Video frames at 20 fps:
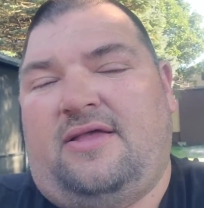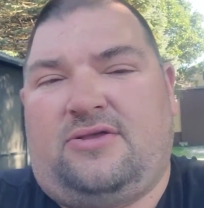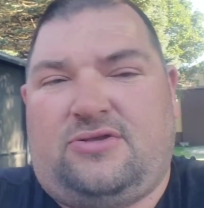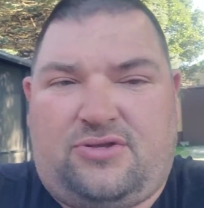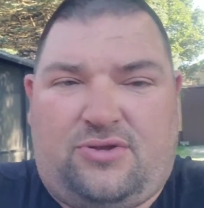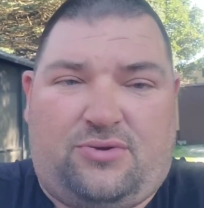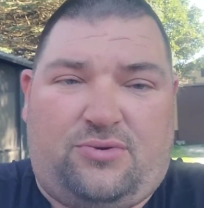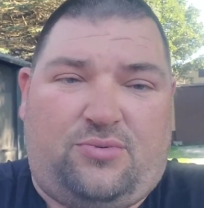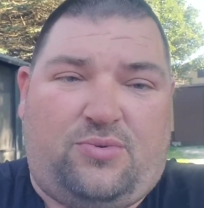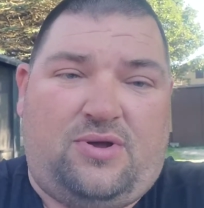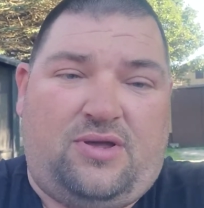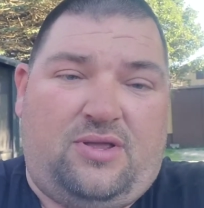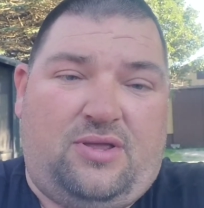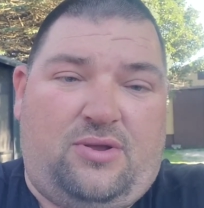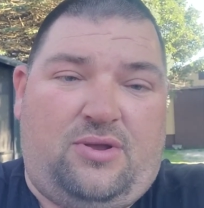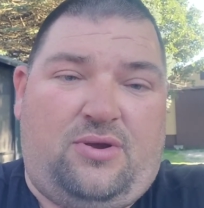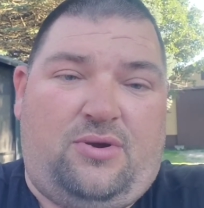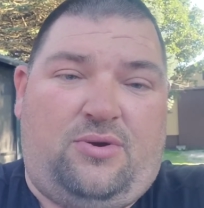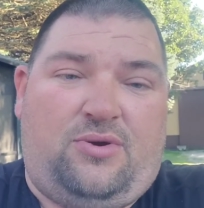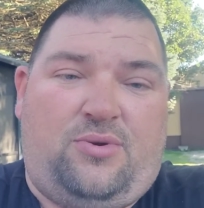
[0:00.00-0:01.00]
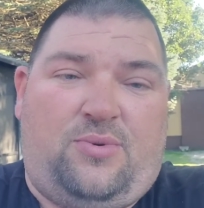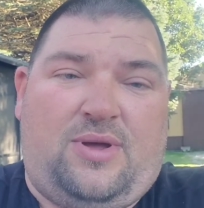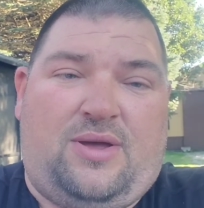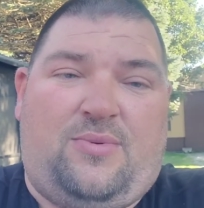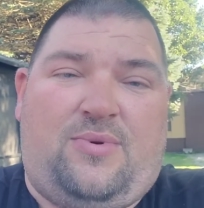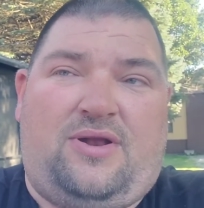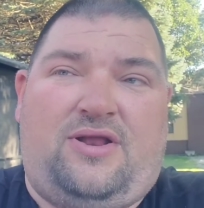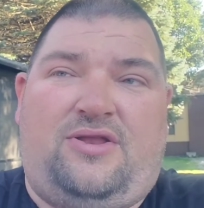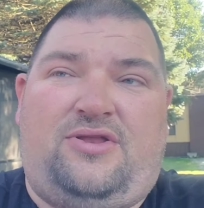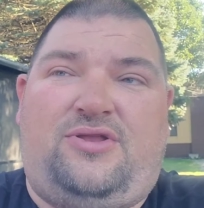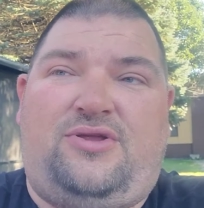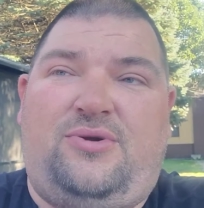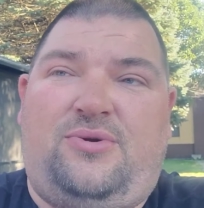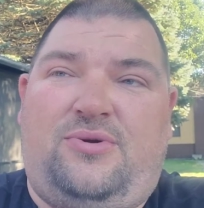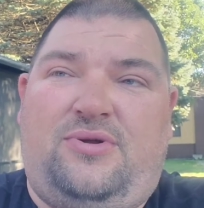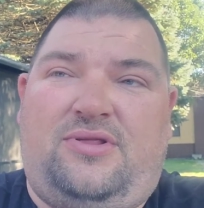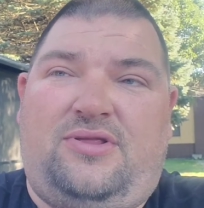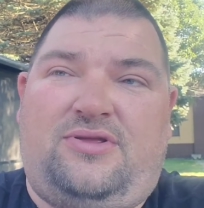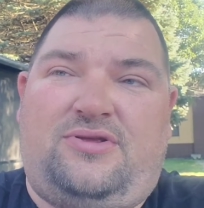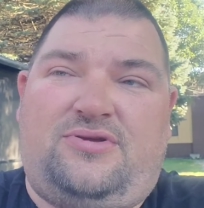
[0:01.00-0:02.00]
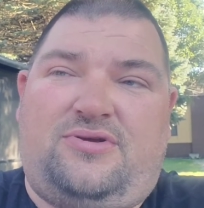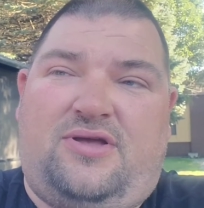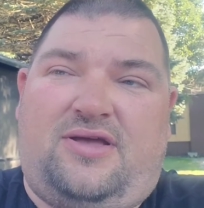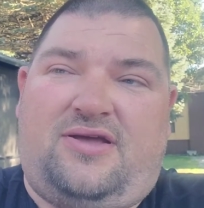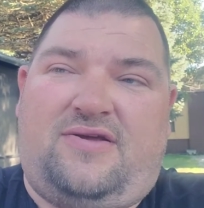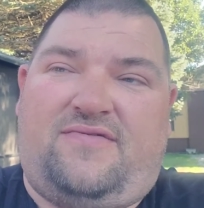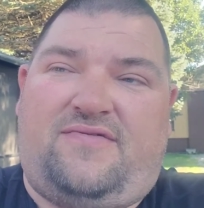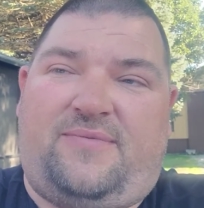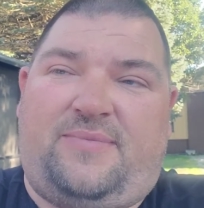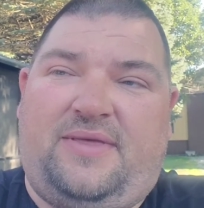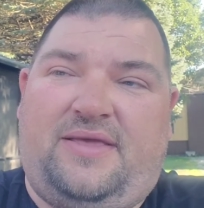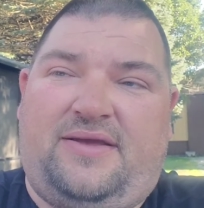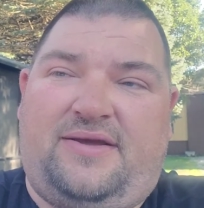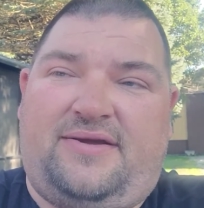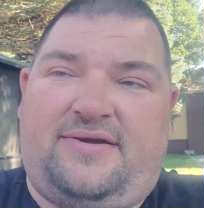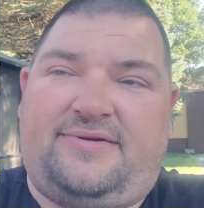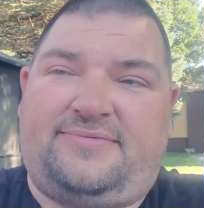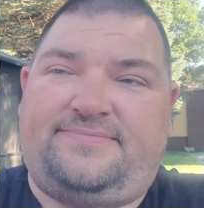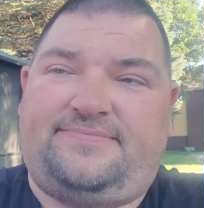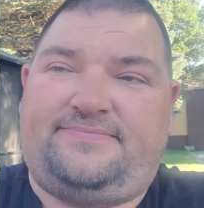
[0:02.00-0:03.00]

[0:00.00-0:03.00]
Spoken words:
So what do I want to do to the truck from here?